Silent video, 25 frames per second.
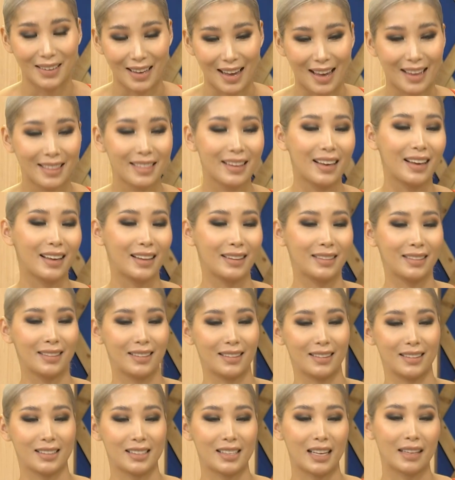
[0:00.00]
And
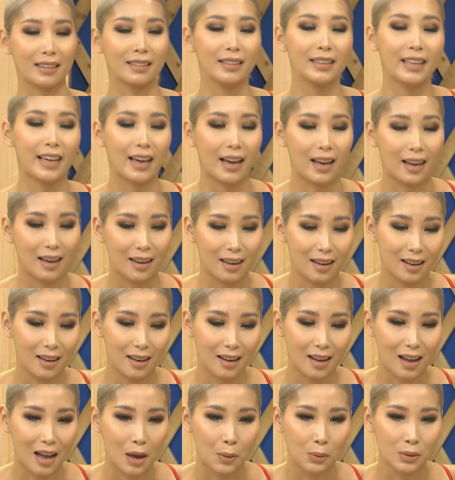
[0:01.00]
then suddenly
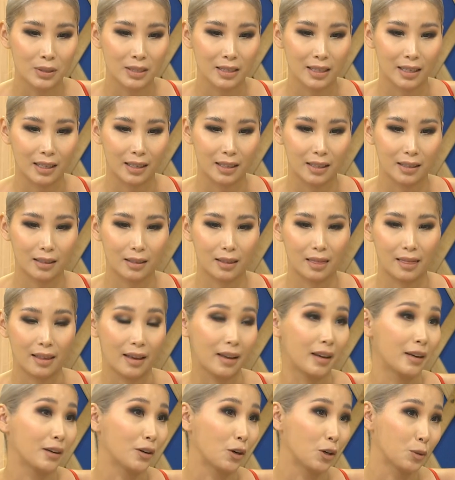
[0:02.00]
I was like
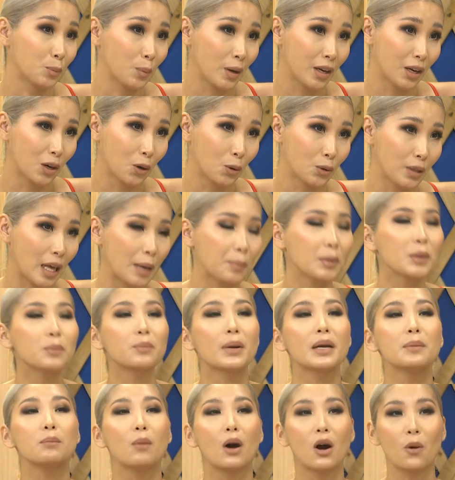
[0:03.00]
there on my own. I mean,
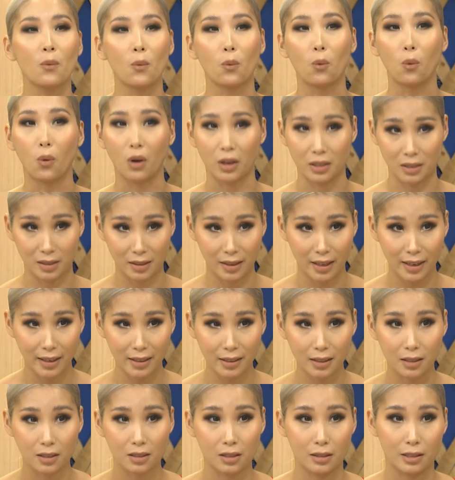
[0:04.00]
my mom was there
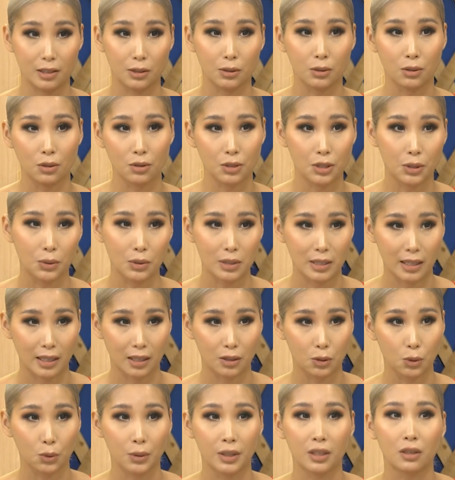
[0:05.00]
because, she was like
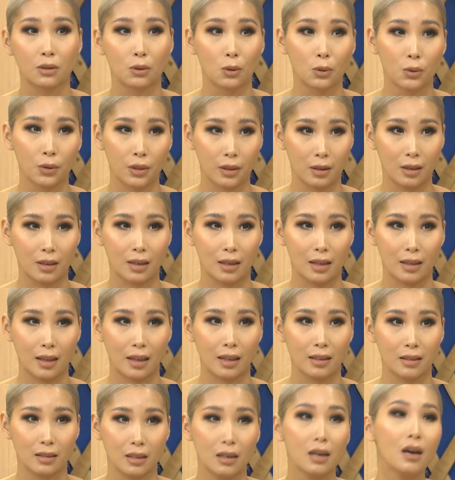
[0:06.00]
doing her own thing
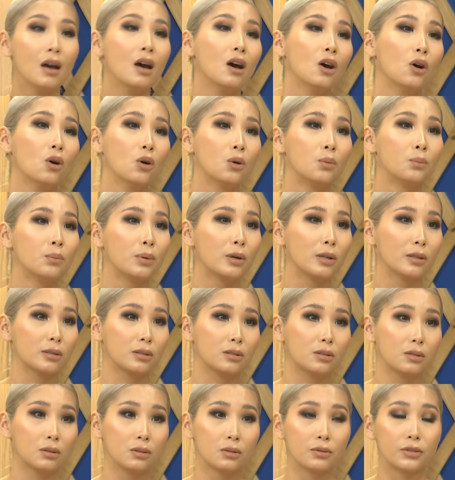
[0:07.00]
in the
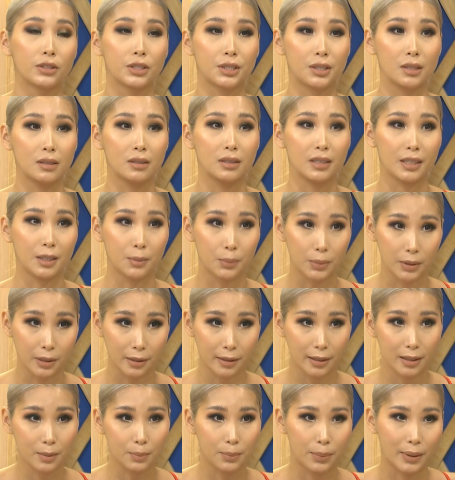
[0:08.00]
Humboldt University in
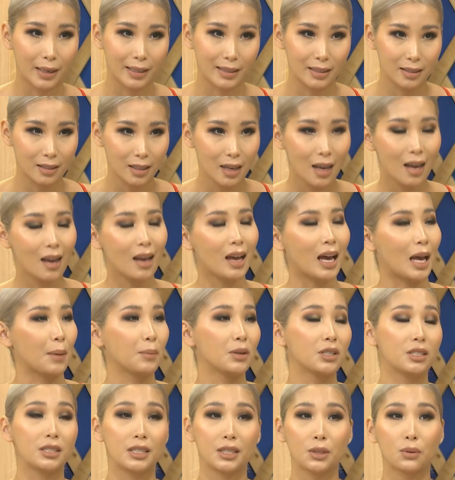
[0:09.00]
Berlin. But I
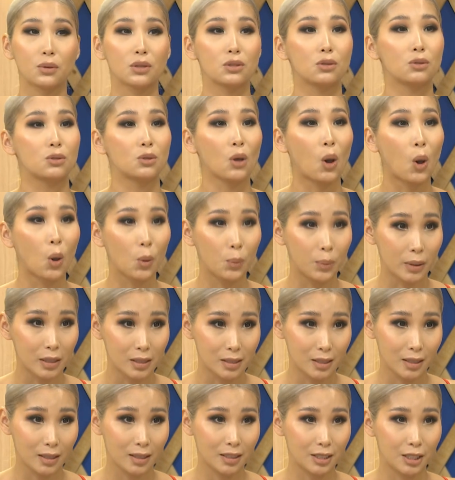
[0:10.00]
mean, she was so
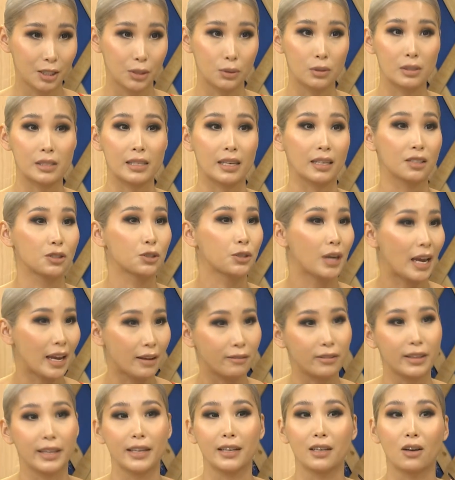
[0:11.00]
busy. She was like
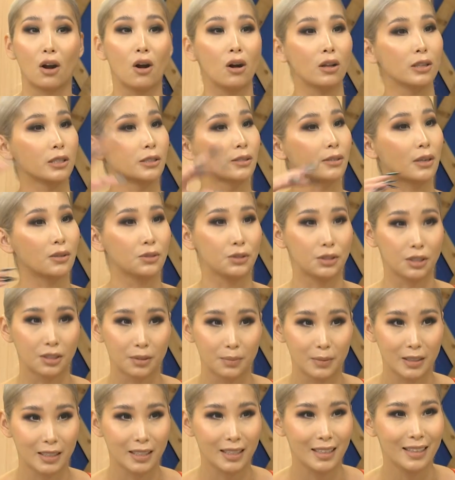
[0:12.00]
traveling all around
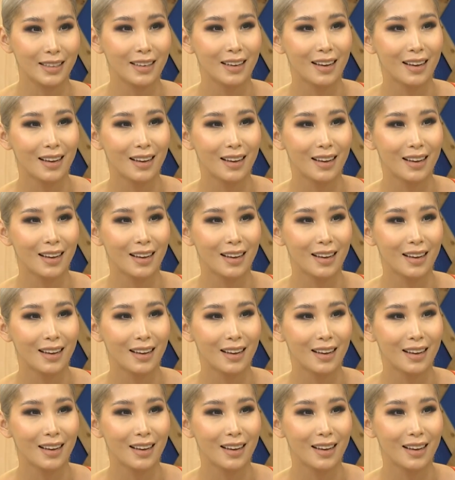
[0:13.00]
Germany.